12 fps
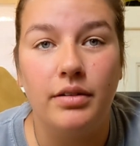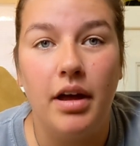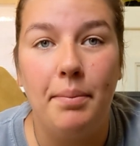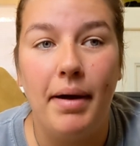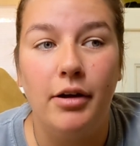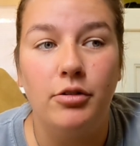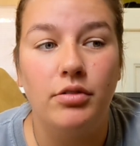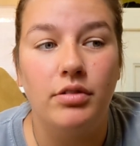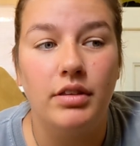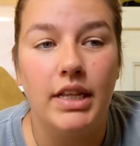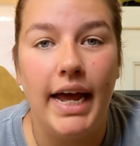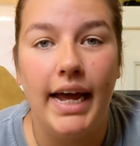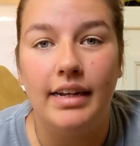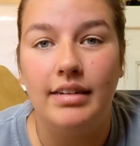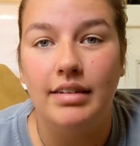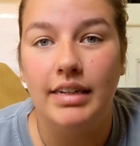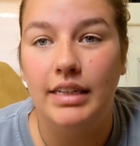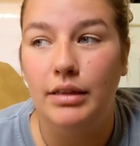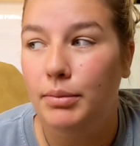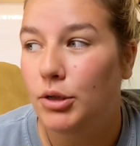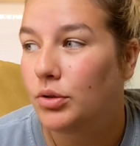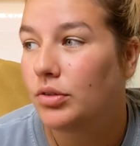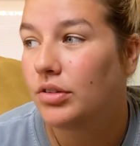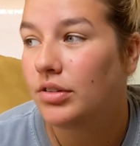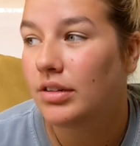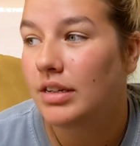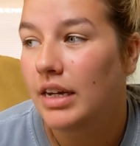about the hat and the boots,